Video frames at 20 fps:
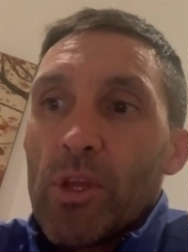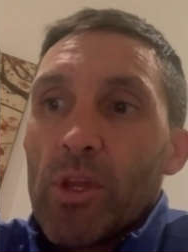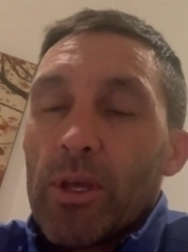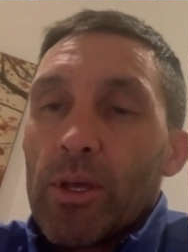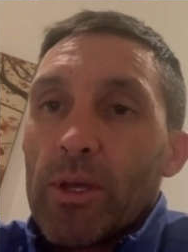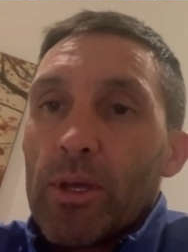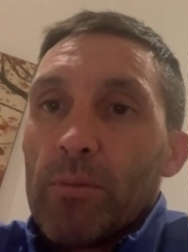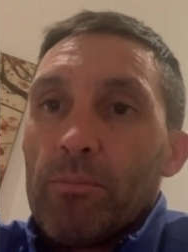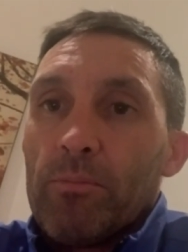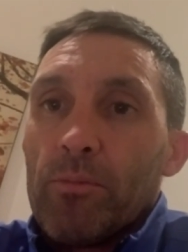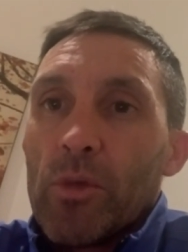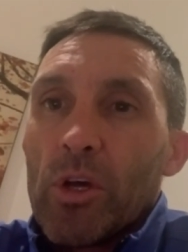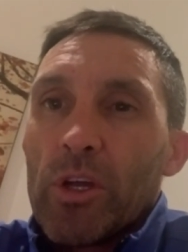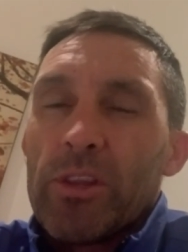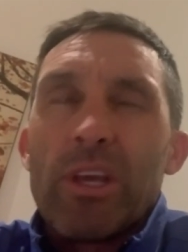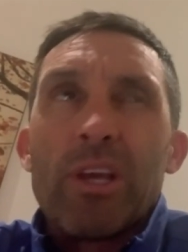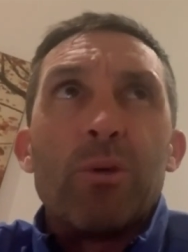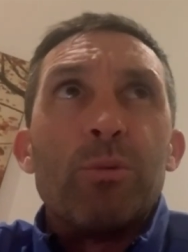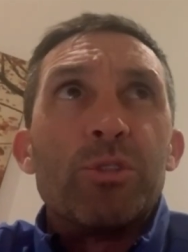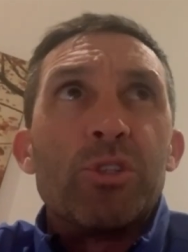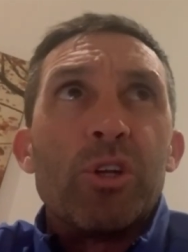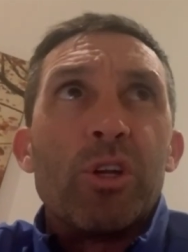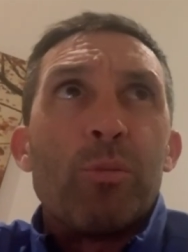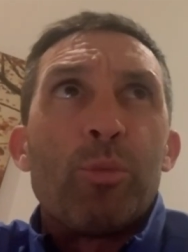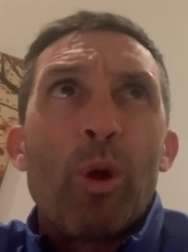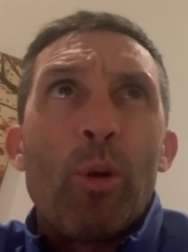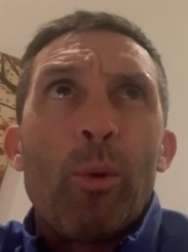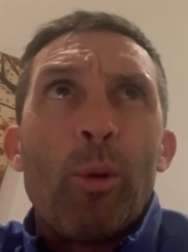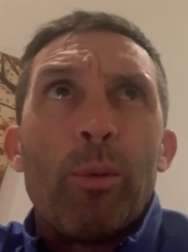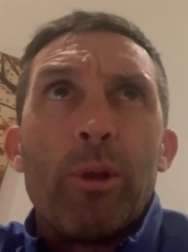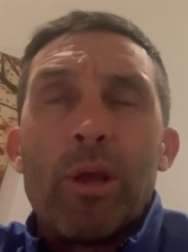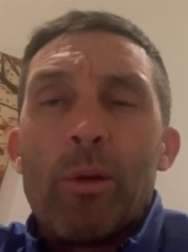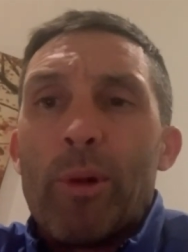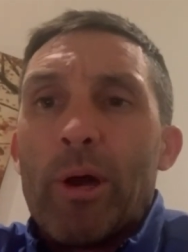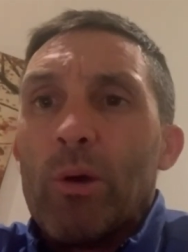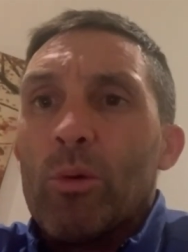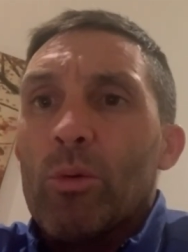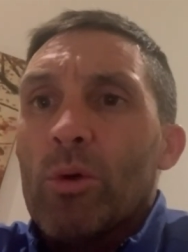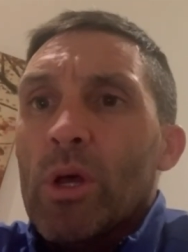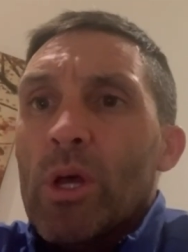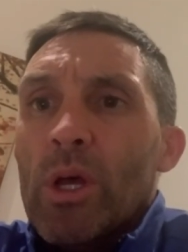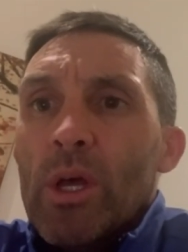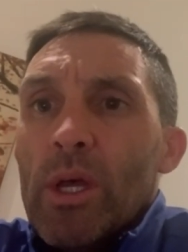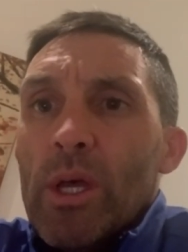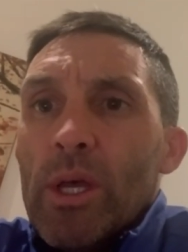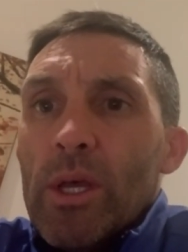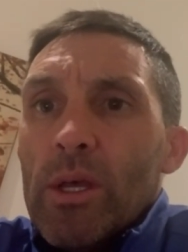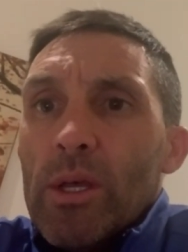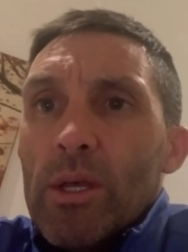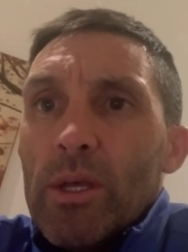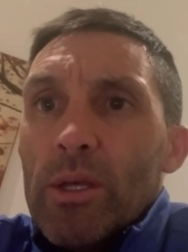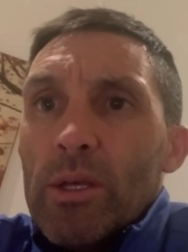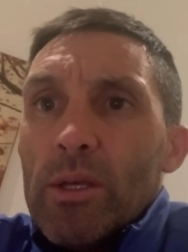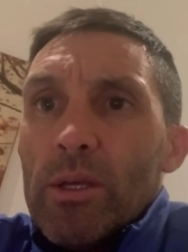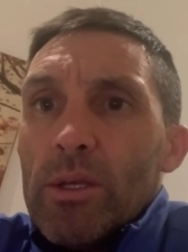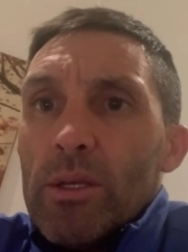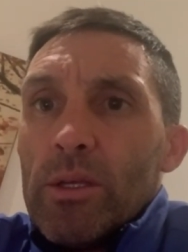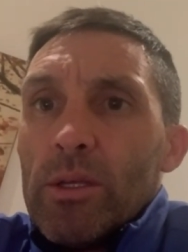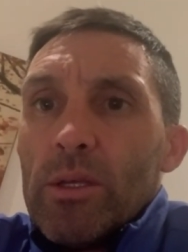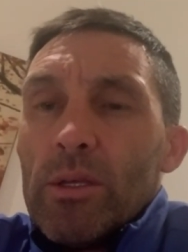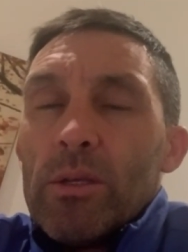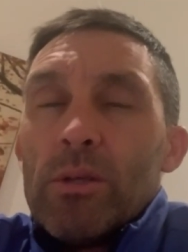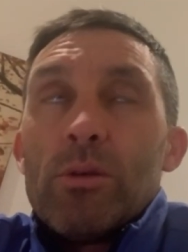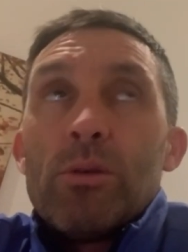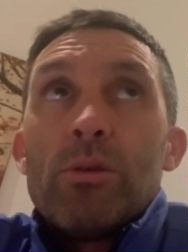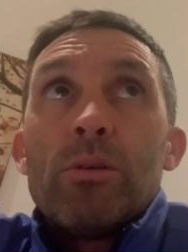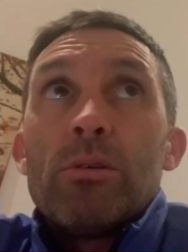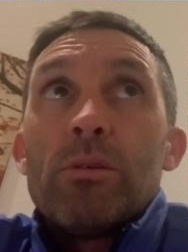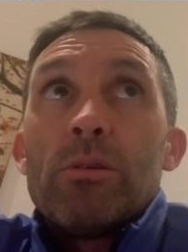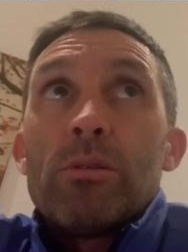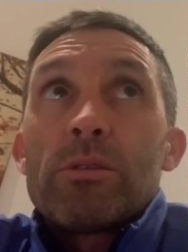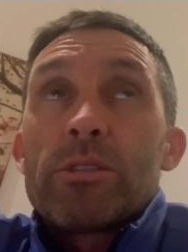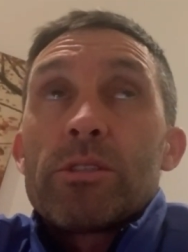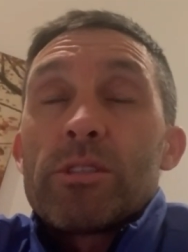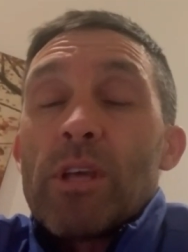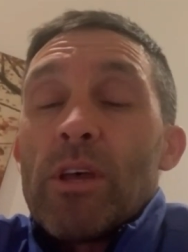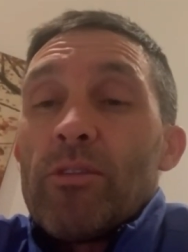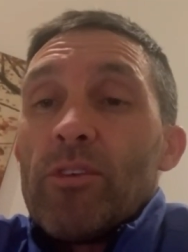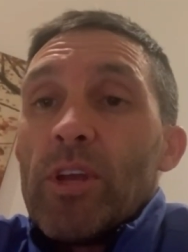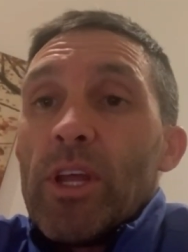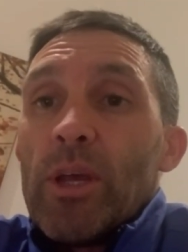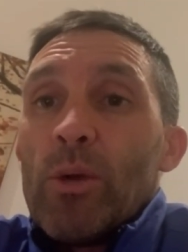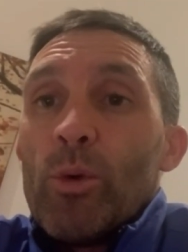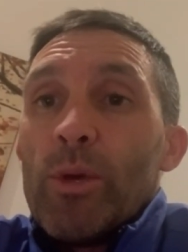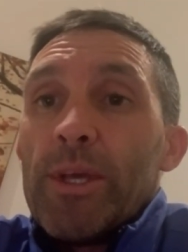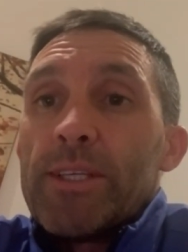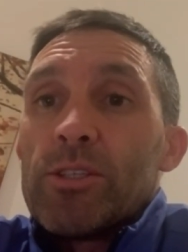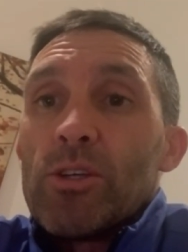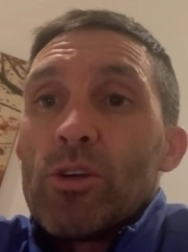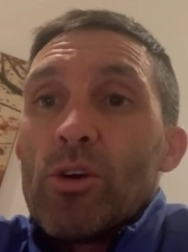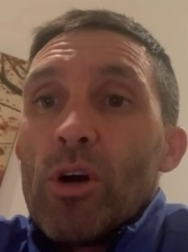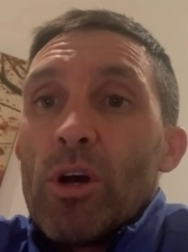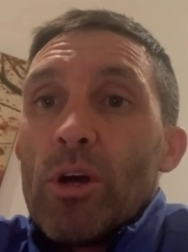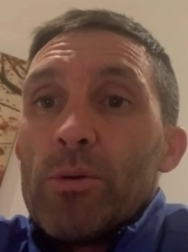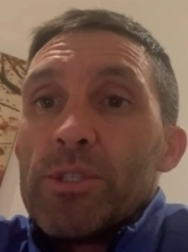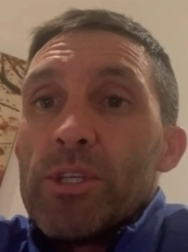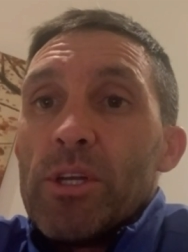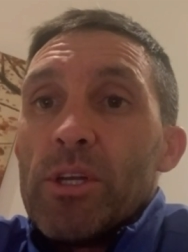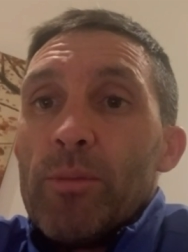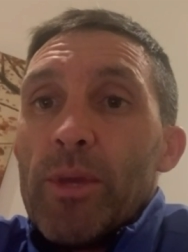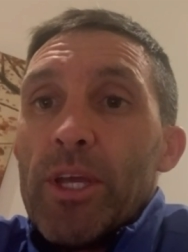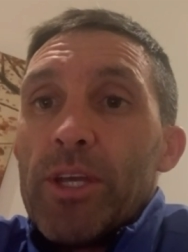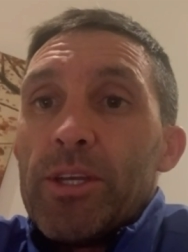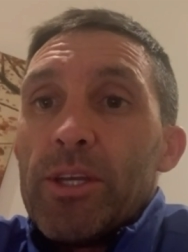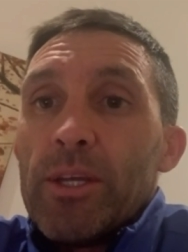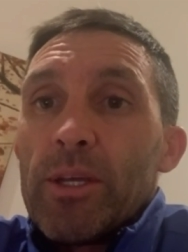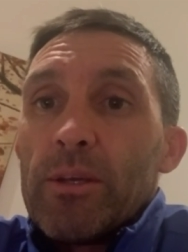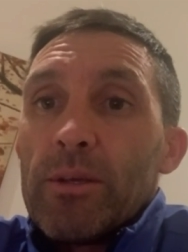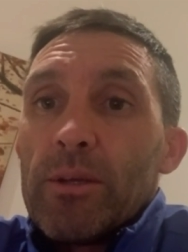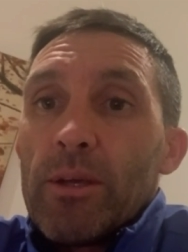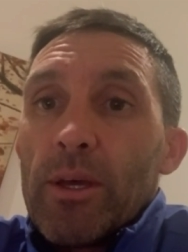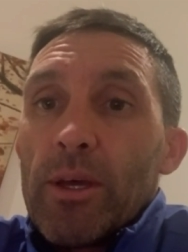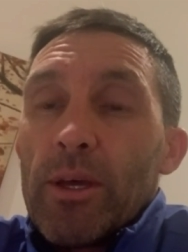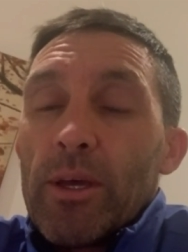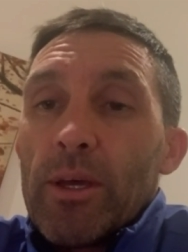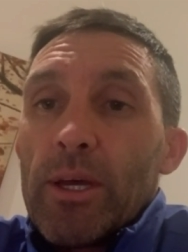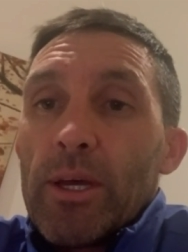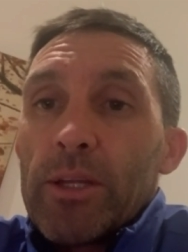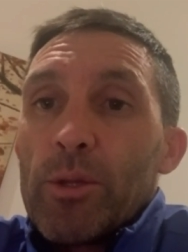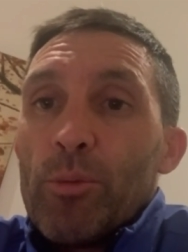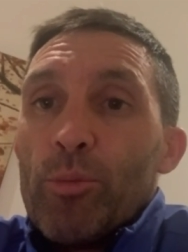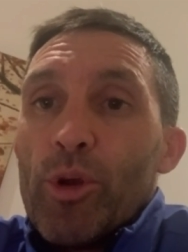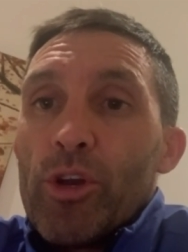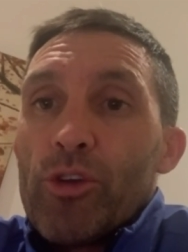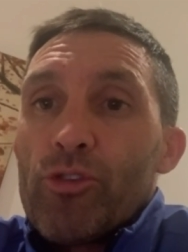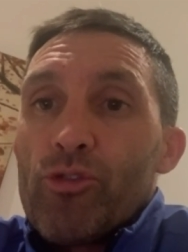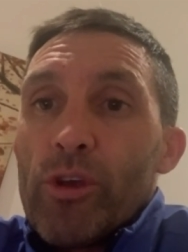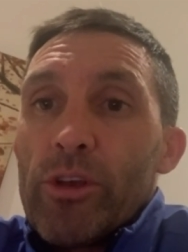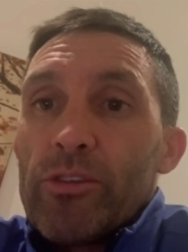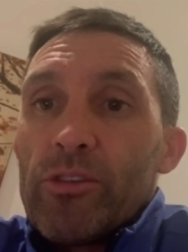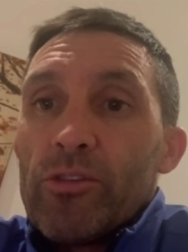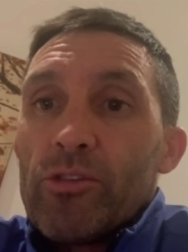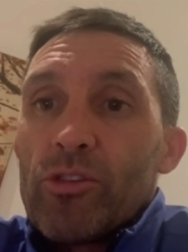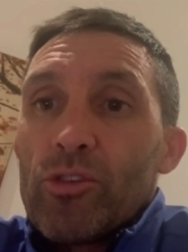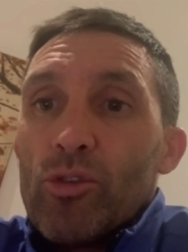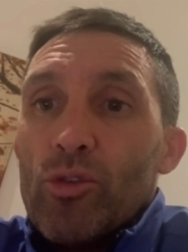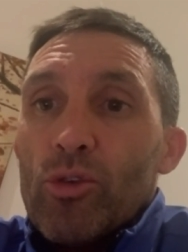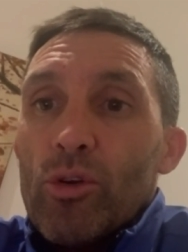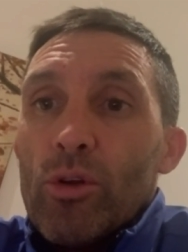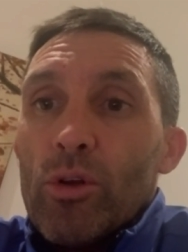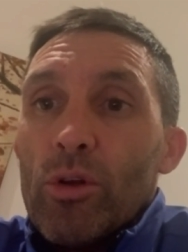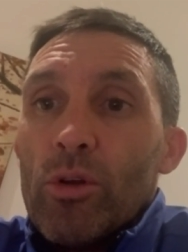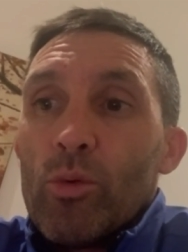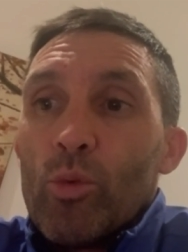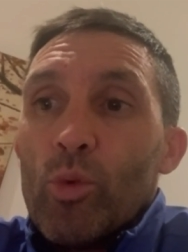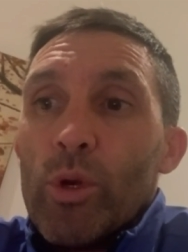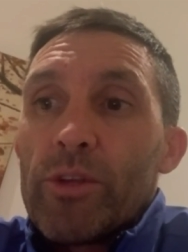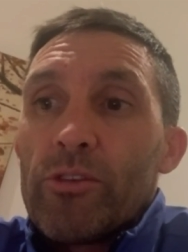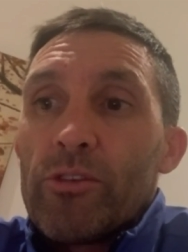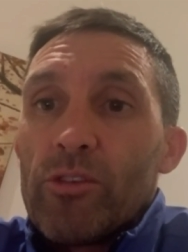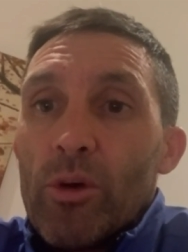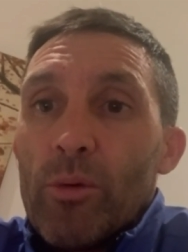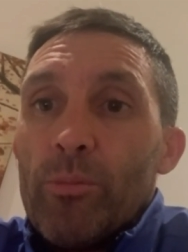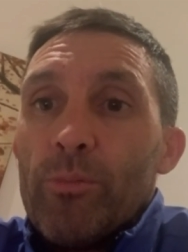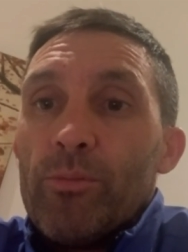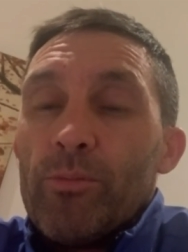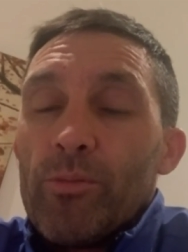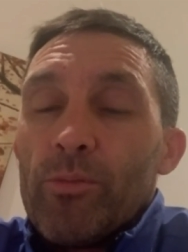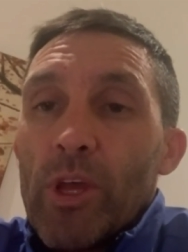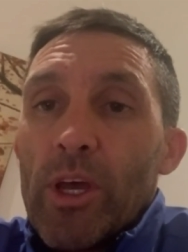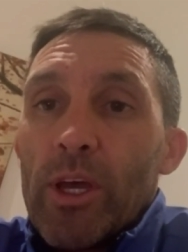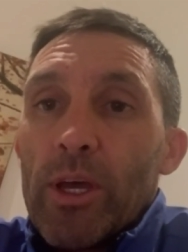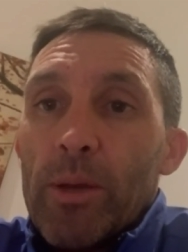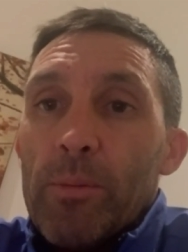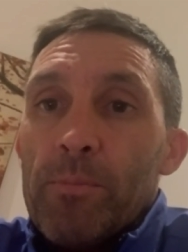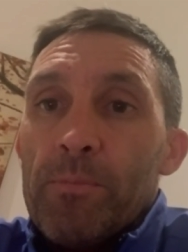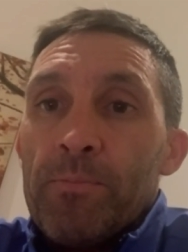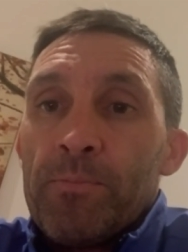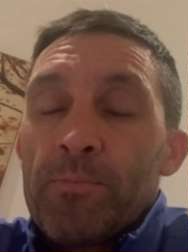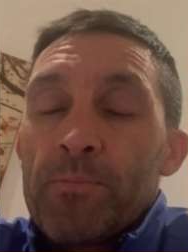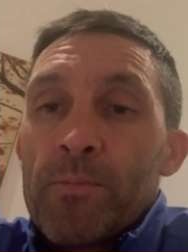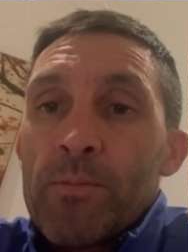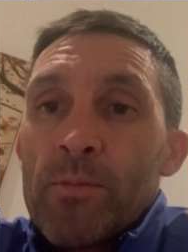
Um, I think it was only probably about uh, seven, eight weeks ago. I was in a meeting uh, at the British Racing School with some um,